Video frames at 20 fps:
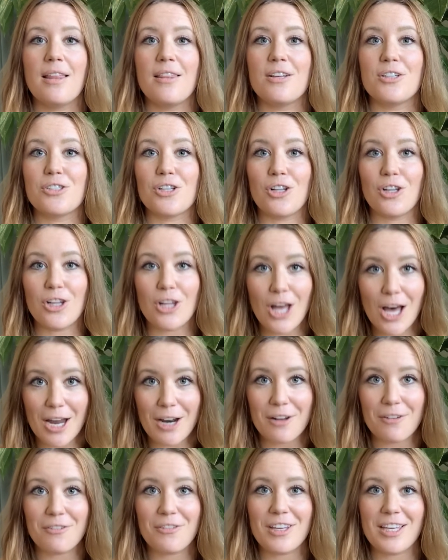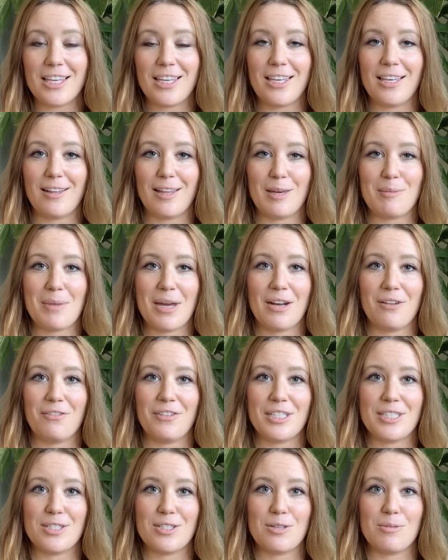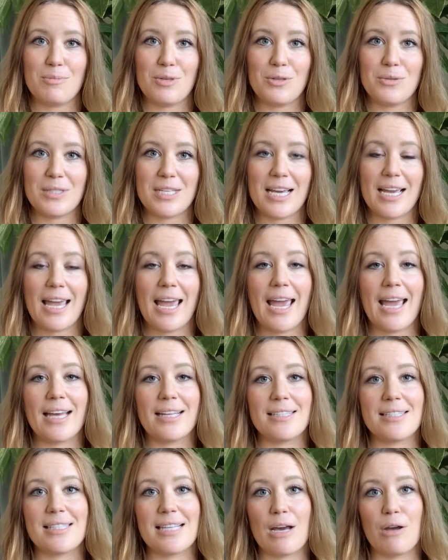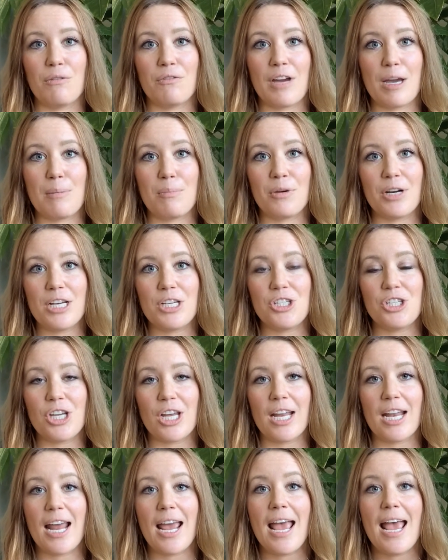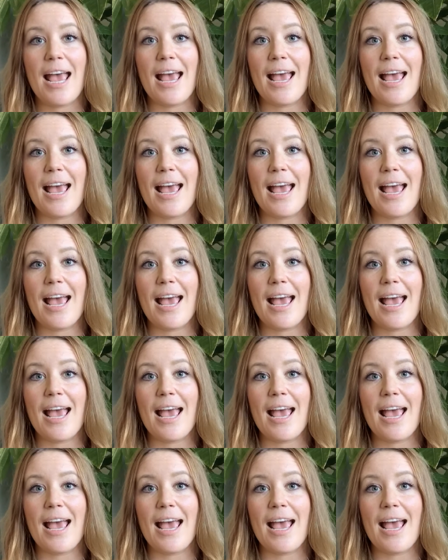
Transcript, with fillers: There's a lot of healing benefits to music and sound vibration.